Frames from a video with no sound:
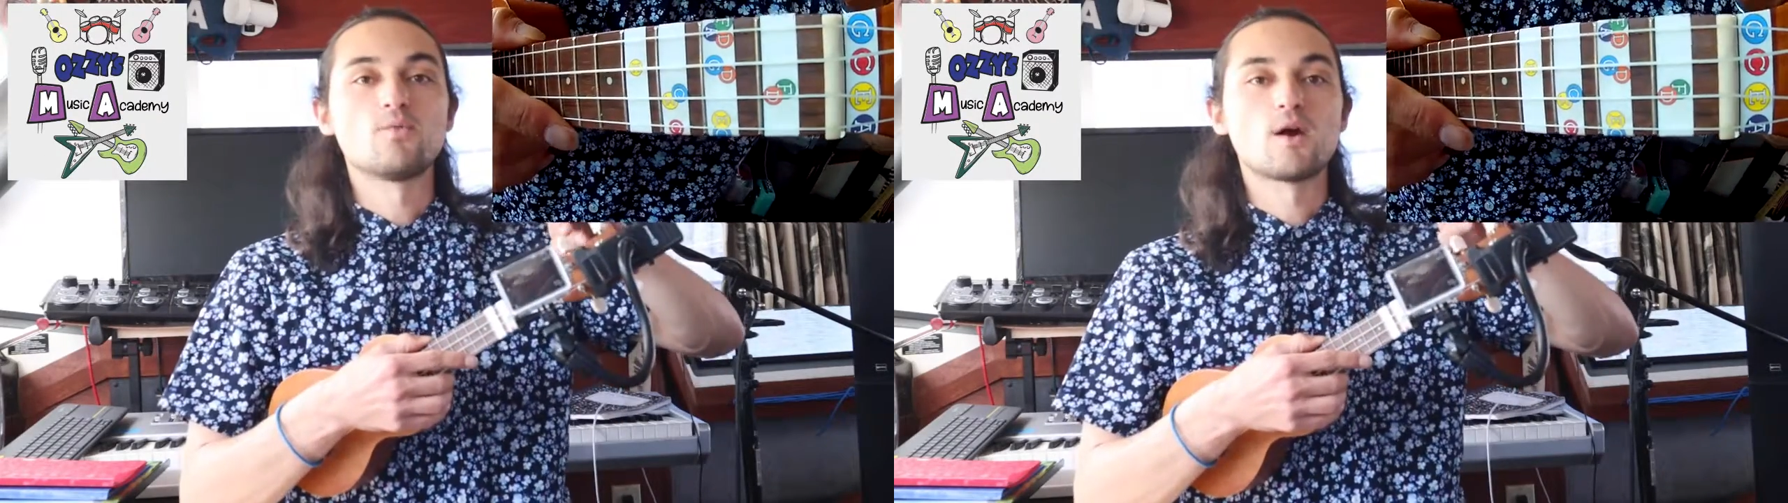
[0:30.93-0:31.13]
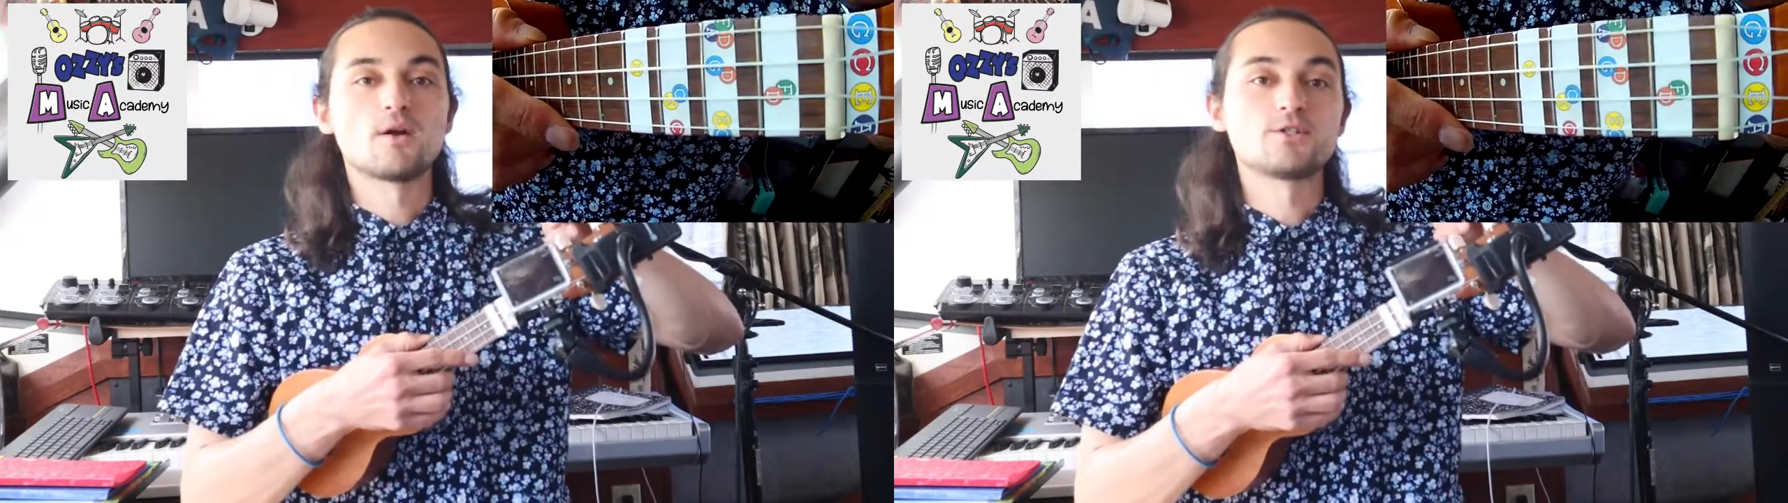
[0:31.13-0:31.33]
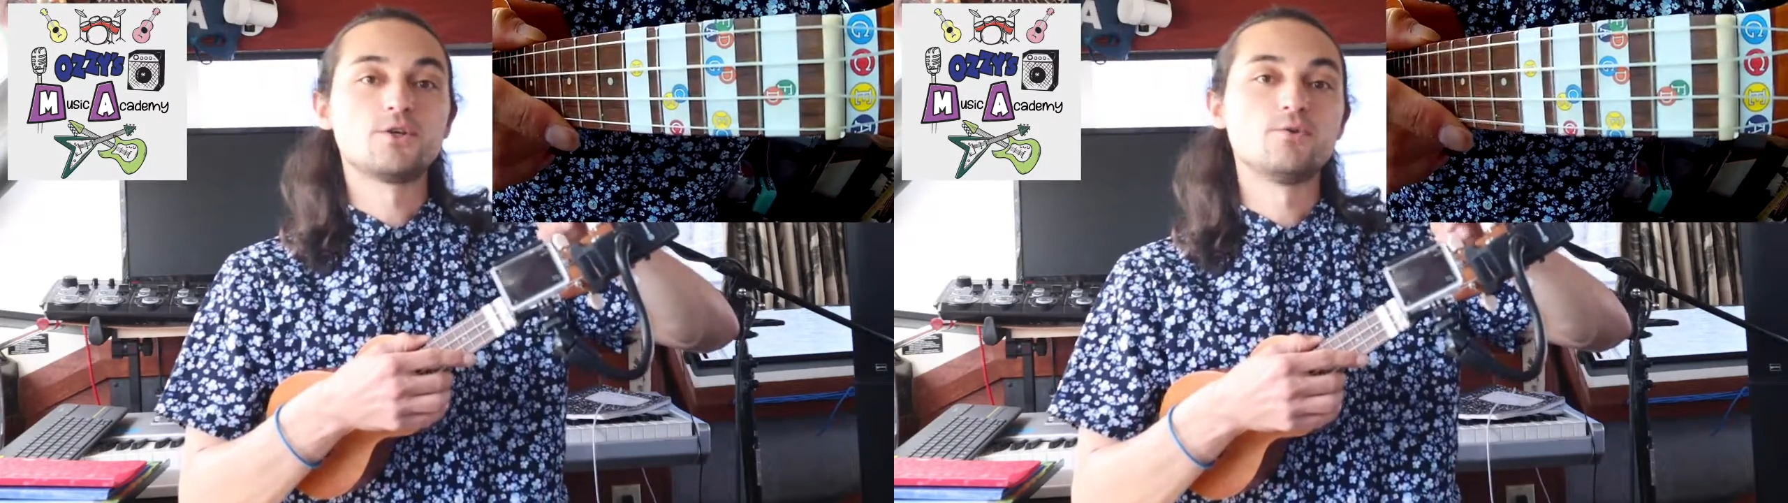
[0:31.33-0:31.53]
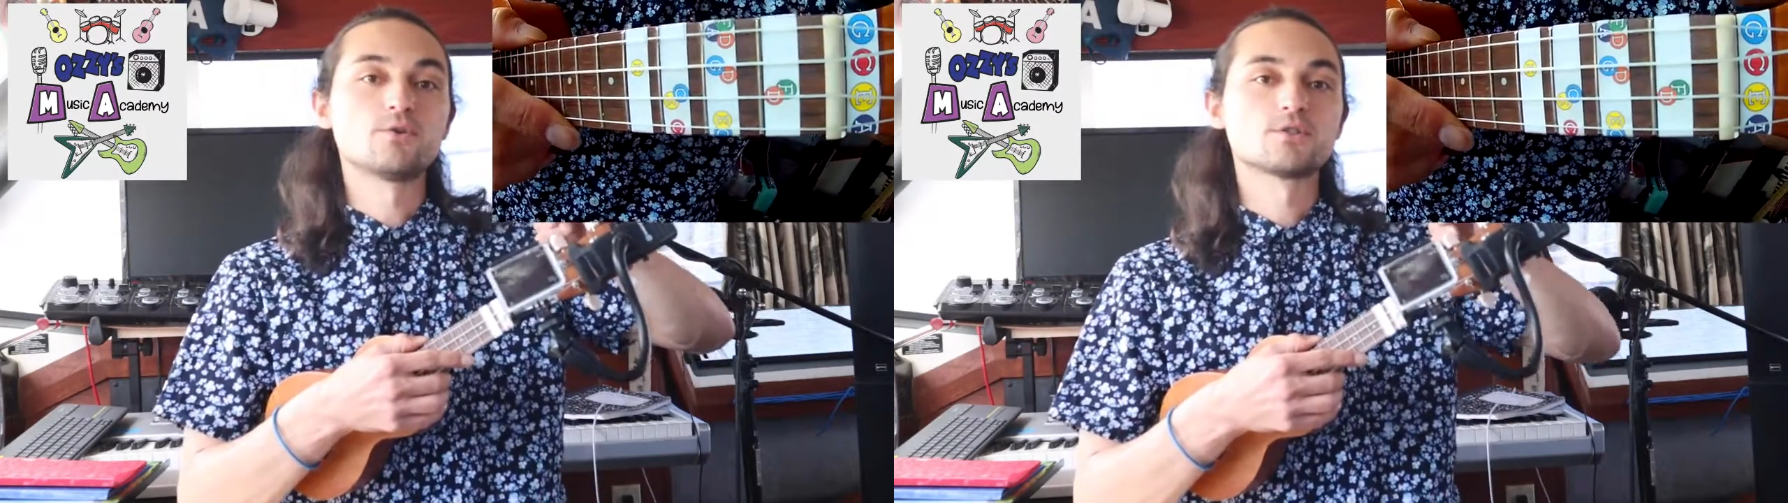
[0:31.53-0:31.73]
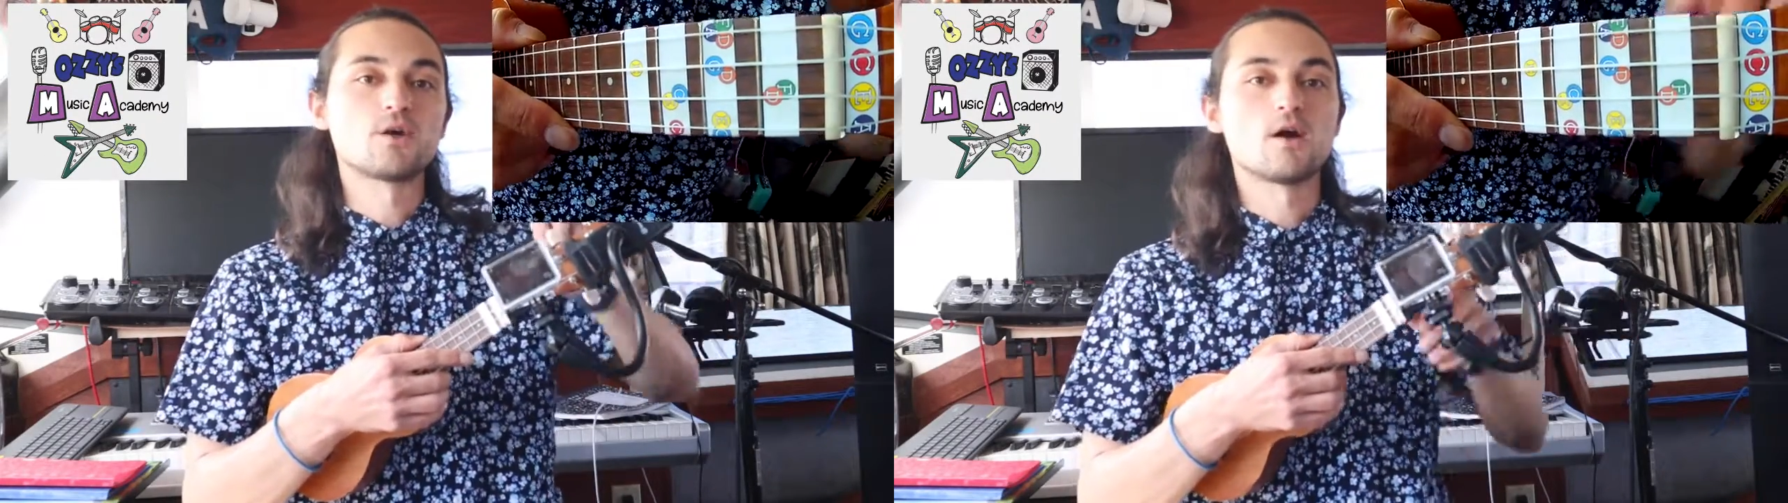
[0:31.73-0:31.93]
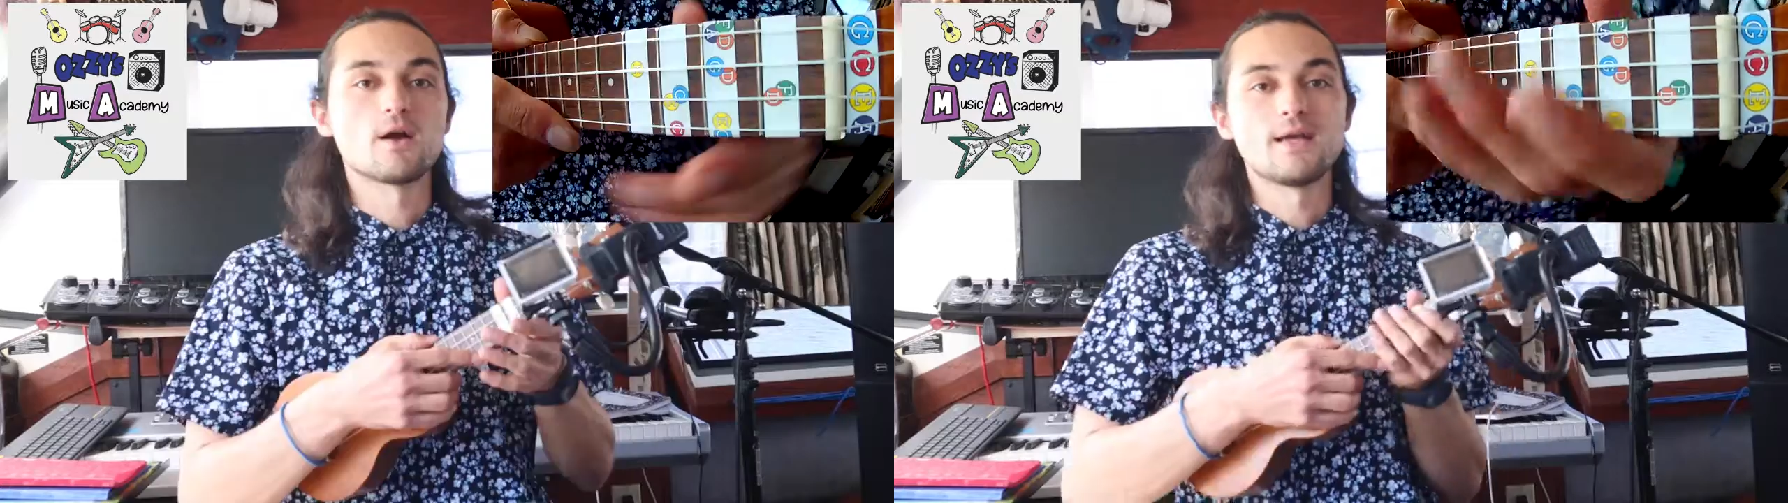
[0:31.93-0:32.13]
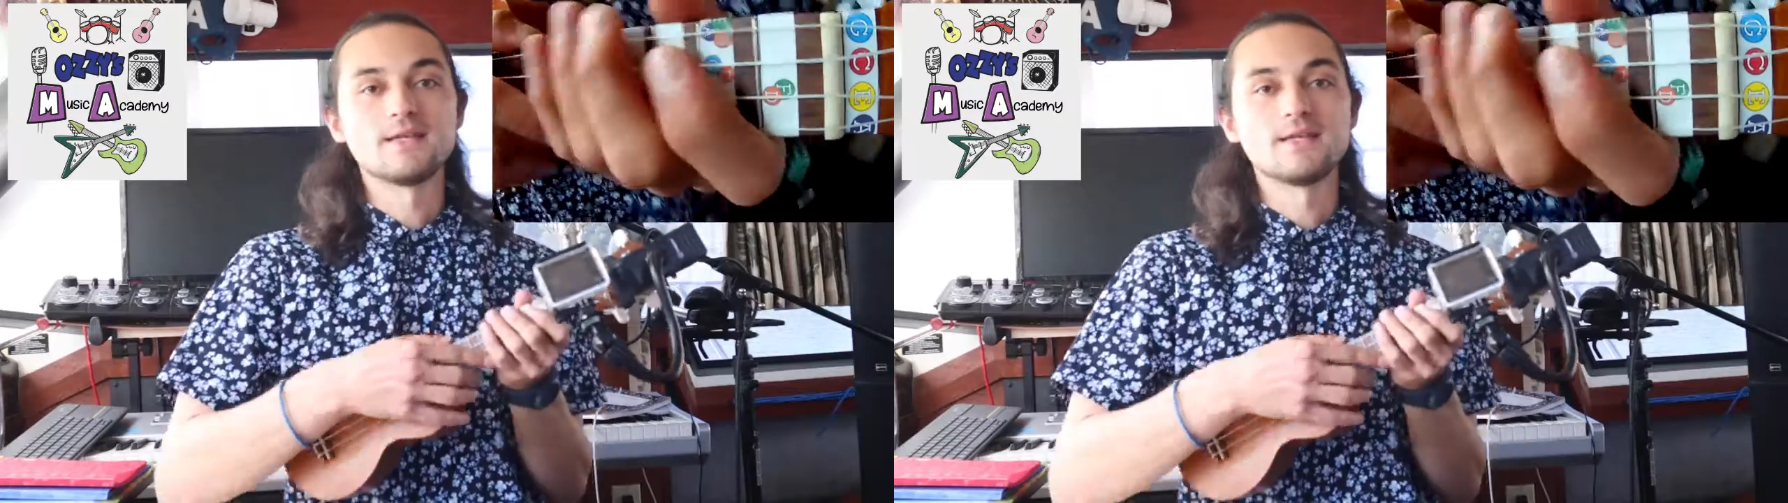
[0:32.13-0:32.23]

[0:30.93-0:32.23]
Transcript: where our tuners are,